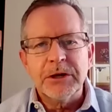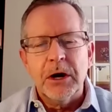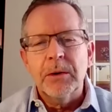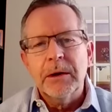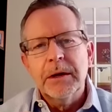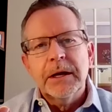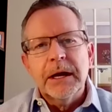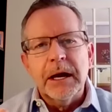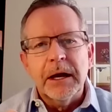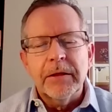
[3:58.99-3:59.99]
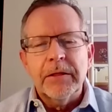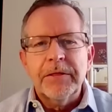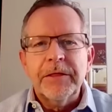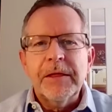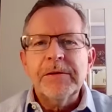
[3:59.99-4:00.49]
So uh,
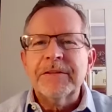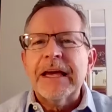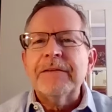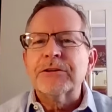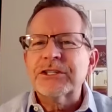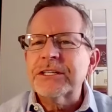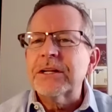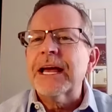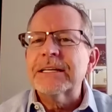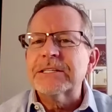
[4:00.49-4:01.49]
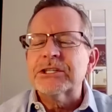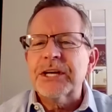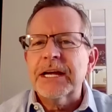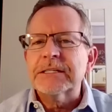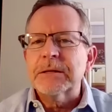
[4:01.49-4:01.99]
Xavier still has a
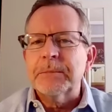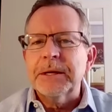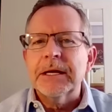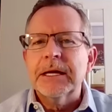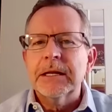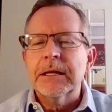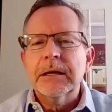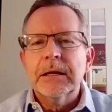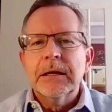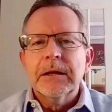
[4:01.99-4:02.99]
chance to be in